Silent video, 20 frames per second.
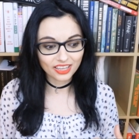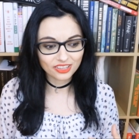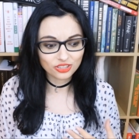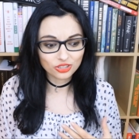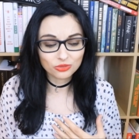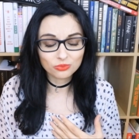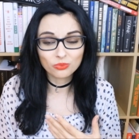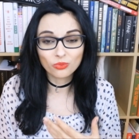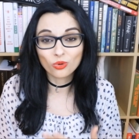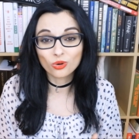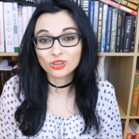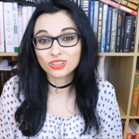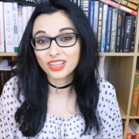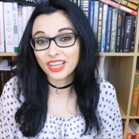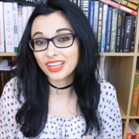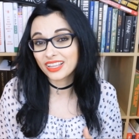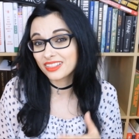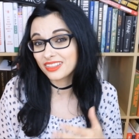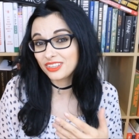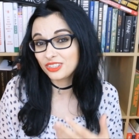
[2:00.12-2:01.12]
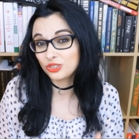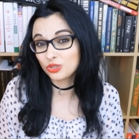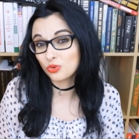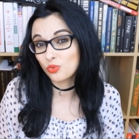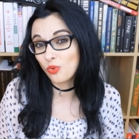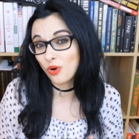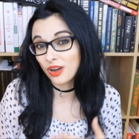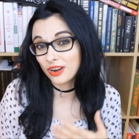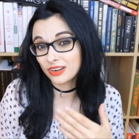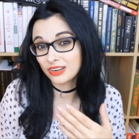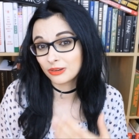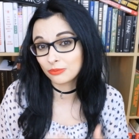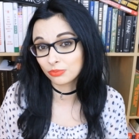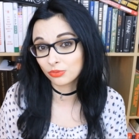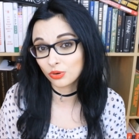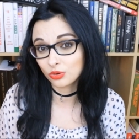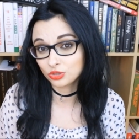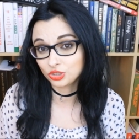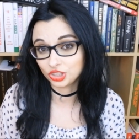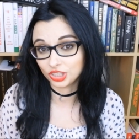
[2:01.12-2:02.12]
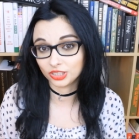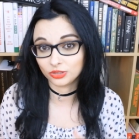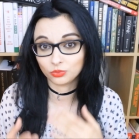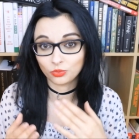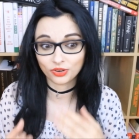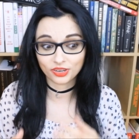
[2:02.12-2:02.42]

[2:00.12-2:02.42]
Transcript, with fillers: and you're more likely to want to approach it.